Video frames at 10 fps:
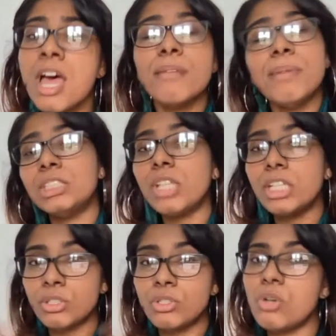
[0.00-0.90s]
Make sure
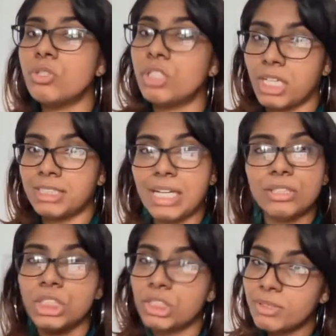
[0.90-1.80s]
that you go check us
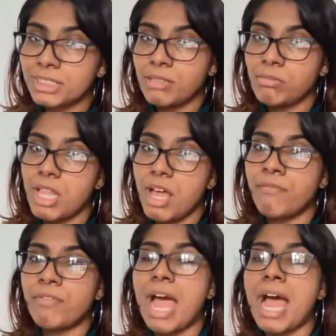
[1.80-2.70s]
out, show some
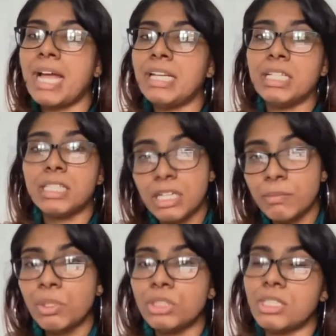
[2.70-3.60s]
love, and
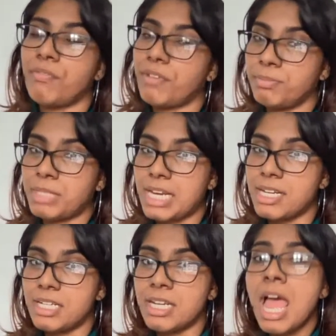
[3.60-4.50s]
keep yourself
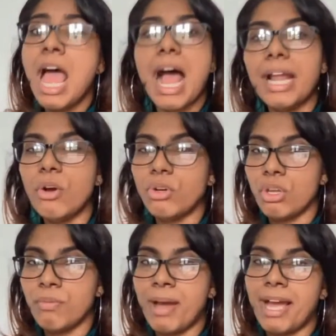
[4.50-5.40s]
updated and
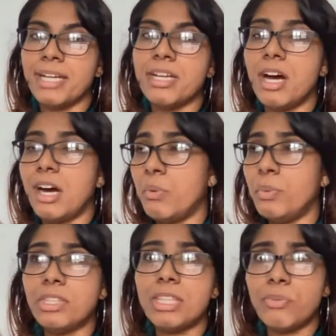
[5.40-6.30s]
occupied
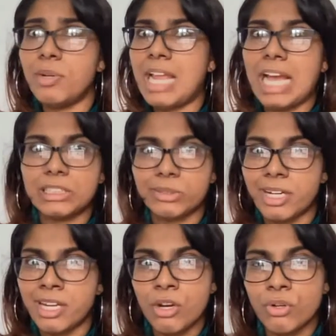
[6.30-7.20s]
with the Relax
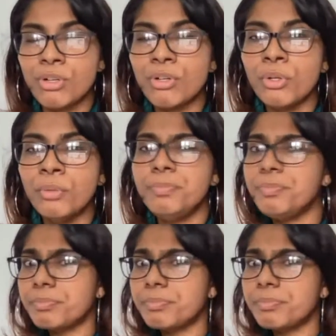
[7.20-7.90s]
Radio crew.